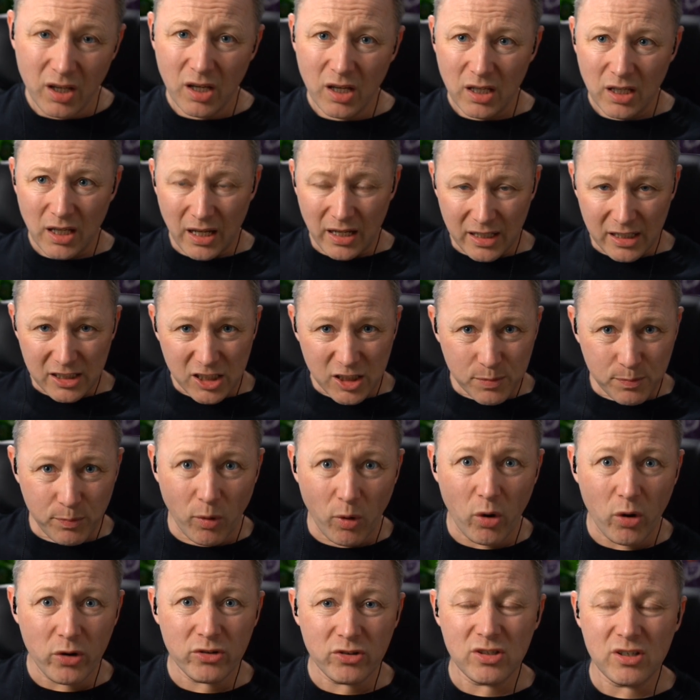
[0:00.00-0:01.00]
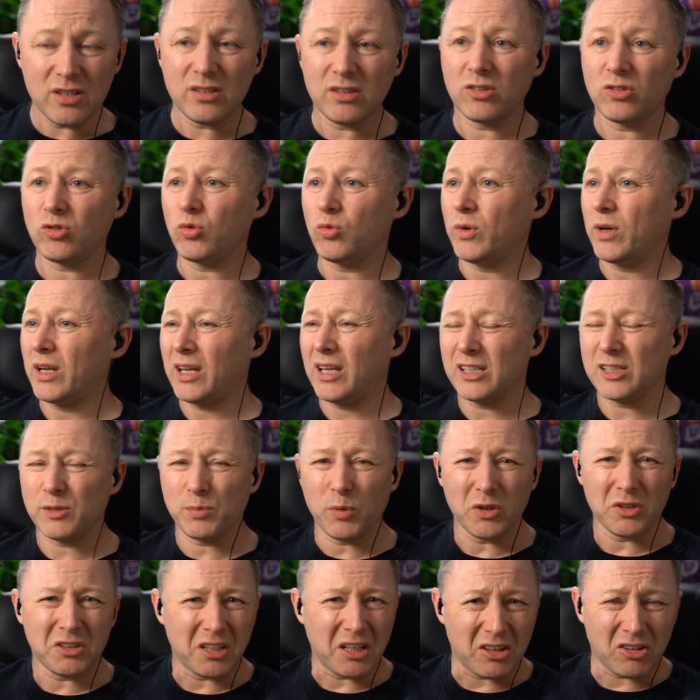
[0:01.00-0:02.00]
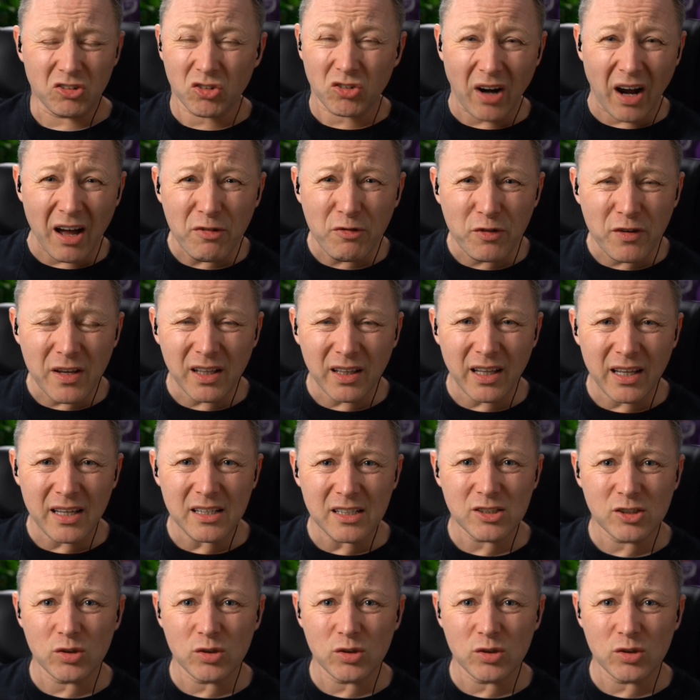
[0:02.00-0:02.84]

Can I get spotted? Don't want to get spotted at traffic lights.